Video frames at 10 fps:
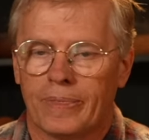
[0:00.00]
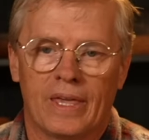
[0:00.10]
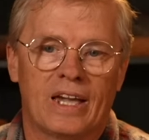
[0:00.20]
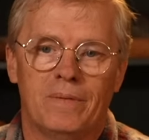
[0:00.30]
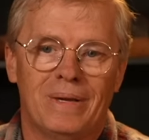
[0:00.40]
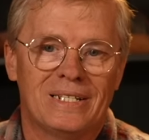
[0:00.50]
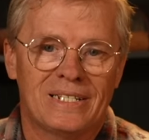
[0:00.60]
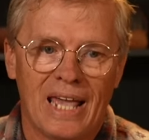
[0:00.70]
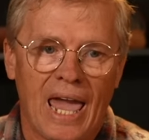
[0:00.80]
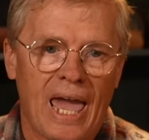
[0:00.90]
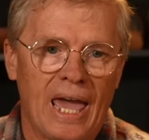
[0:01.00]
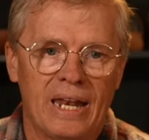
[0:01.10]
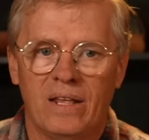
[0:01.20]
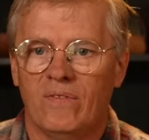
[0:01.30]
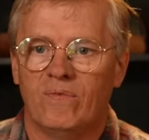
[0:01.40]
It can be
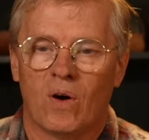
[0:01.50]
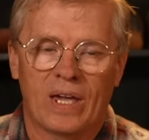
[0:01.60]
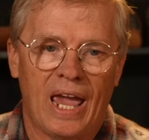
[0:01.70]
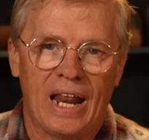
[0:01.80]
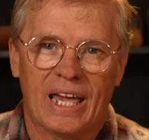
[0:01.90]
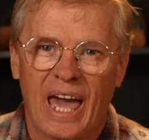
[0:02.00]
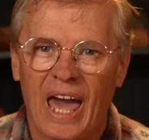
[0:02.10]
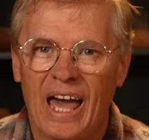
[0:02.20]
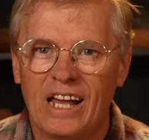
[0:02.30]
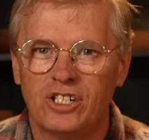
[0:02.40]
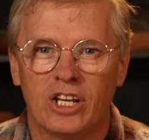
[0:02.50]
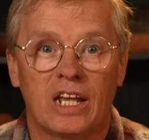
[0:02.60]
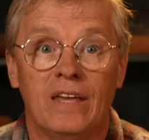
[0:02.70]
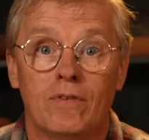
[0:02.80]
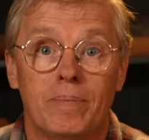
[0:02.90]
sand, volcanic ash, it
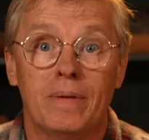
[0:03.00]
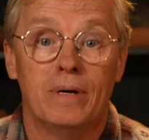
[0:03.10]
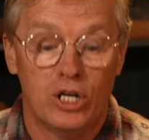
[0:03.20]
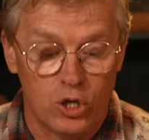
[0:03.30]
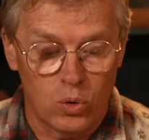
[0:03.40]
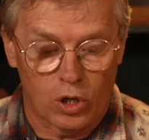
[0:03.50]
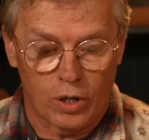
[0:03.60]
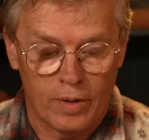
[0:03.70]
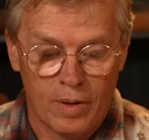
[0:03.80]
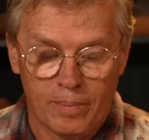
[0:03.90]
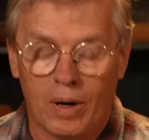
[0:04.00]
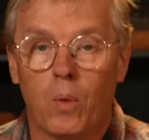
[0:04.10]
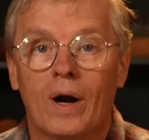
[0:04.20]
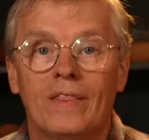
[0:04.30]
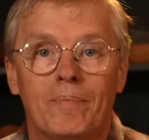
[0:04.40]
can even be manure, but
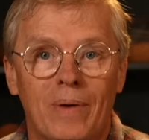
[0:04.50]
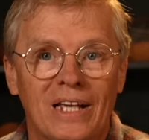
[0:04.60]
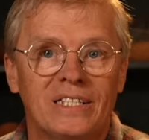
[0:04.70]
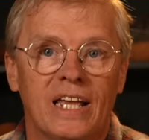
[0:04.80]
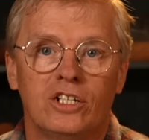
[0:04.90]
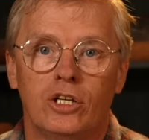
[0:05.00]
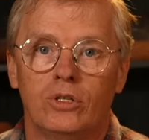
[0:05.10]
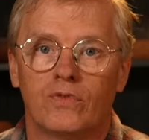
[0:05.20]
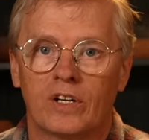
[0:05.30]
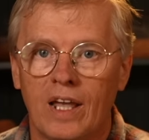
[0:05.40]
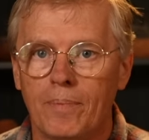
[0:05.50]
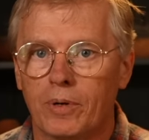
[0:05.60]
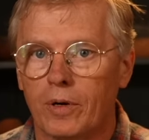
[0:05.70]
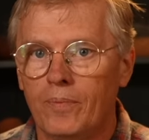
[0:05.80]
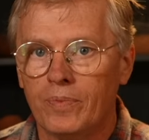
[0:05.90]
one of the best things to use for
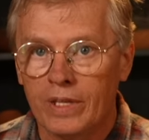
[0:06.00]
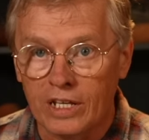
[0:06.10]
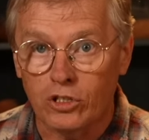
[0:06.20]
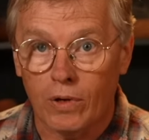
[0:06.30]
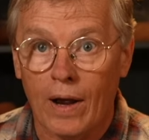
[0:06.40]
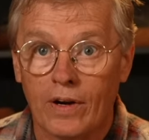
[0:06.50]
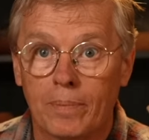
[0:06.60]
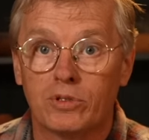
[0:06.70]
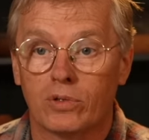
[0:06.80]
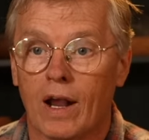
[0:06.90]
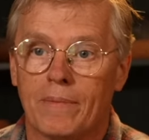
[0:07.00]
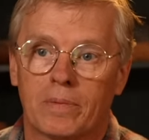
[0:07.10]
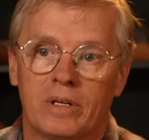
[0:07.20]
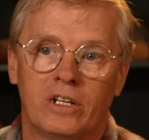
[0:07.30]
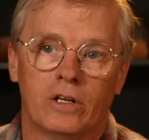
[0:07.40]
temper is ground up ceramic
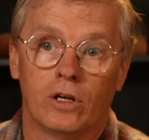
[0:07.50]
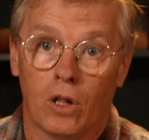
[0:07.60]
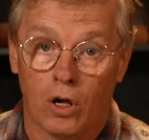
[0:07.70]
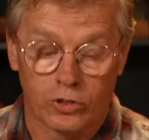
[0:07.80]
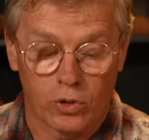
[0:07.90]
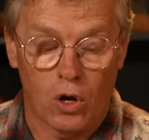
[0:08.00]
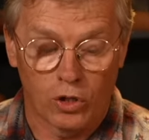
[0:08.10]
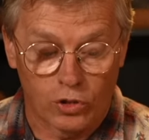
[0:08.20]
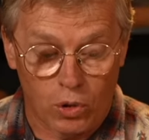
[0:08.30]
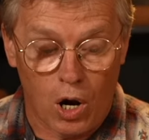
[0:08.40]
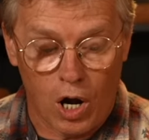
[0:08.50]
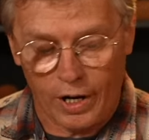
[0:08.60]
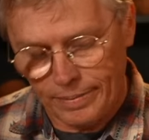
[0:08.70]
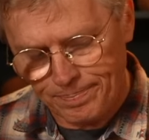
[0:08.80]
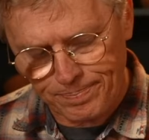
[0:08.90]
material, also called
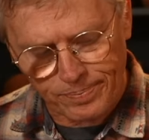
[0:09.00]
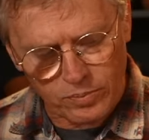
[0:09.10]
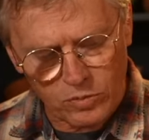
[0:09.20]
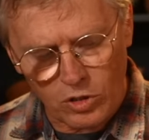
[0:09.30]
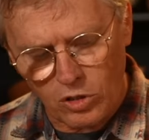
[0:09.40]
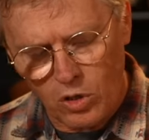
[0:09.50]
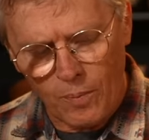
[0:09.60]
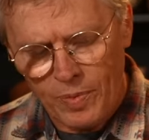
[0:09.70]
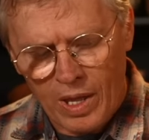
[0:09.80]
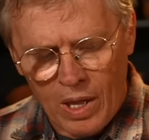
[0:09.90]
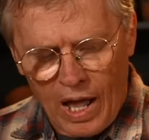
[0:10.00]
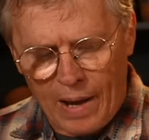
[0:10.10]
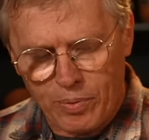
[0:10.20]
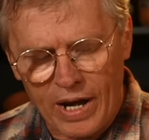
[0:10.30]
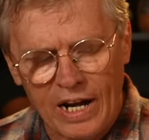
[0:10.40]
grog. So I
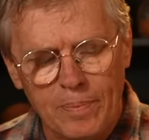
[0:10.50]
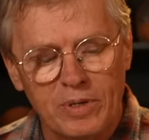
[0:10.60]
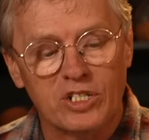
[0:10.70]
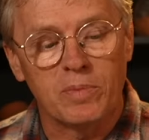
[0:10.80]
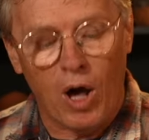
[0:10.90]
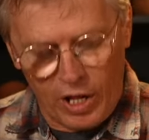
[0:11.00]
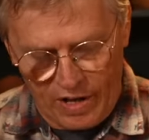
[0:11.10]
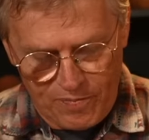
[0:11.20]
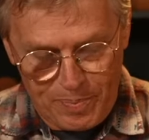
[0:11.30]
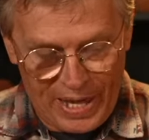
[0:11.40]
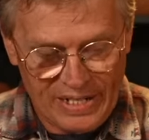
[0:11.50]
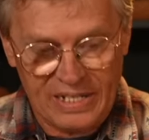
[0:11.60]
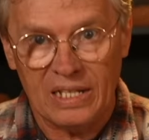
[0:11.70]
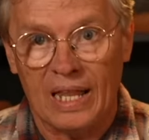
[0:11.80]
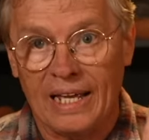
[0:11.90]
break it up into small enough
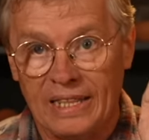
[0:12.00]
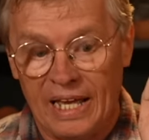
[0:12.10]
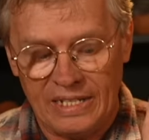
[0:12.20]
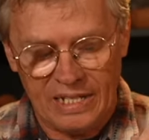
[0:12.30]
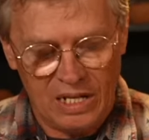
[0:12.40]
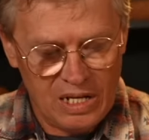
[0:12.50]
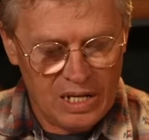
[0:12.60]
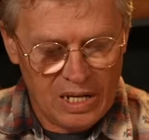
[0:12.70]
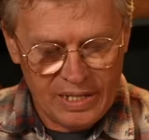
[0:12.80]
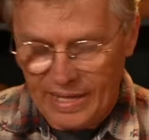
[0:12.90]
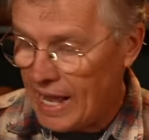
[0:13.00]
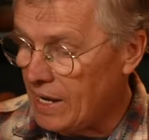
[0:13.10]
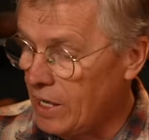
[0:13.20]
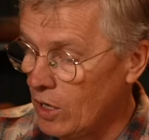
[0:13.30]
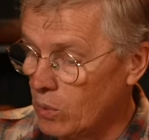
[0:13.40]
bits like this
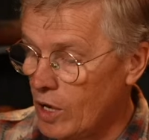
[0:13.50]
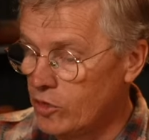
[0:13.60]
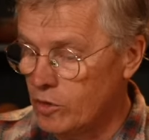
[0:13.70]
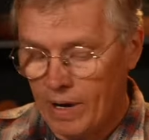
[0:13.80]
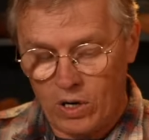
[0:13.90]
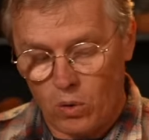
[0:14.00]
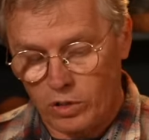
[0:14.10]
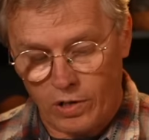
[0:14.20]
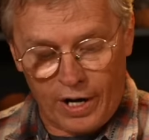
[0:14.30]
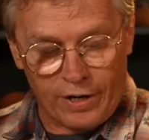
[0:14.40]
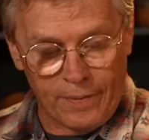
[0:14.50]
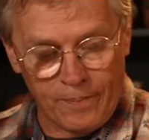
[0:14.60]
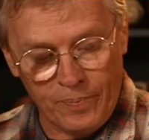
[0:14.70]
that it'll run through my corn grinder.